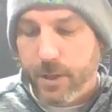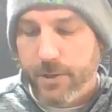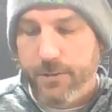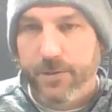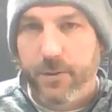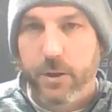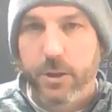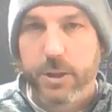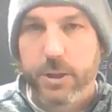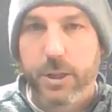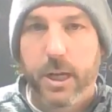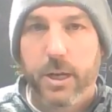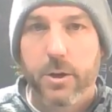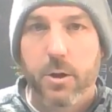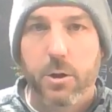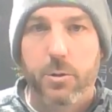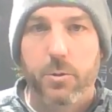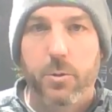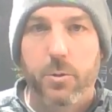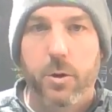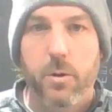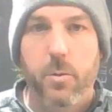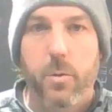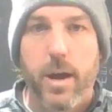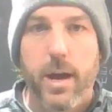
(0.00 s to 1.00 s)
First thing I
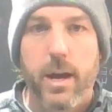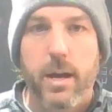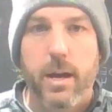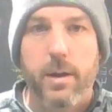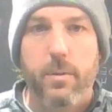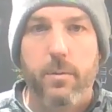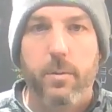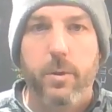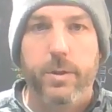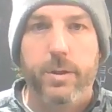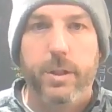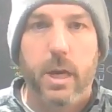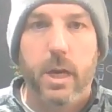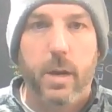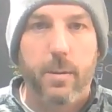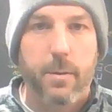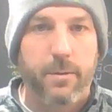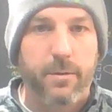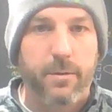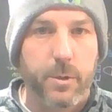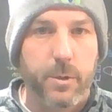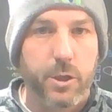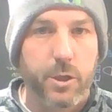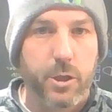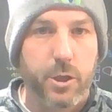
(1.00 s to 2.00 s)
noticed right away was coming
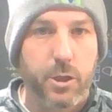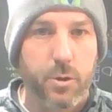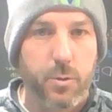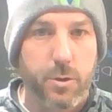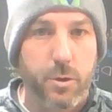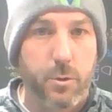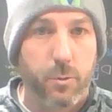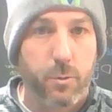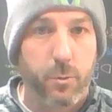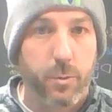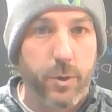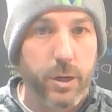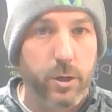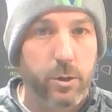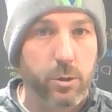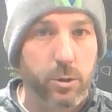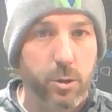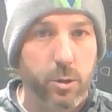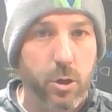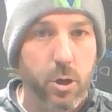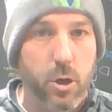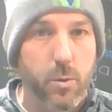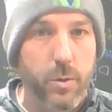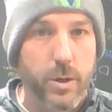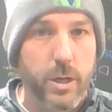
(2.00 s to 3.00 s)
shoe with a real
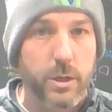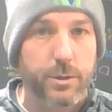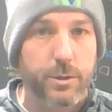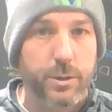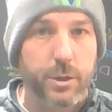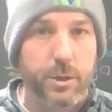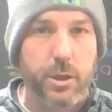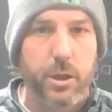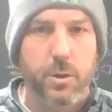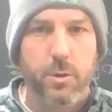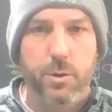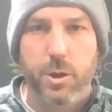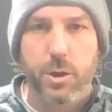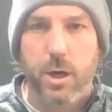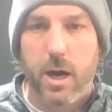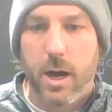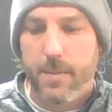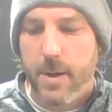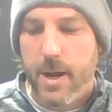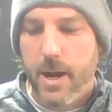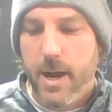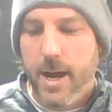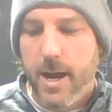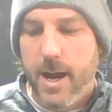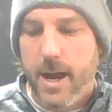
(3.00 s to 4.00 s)
low heel to toe
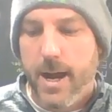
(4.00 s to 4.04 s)
drop,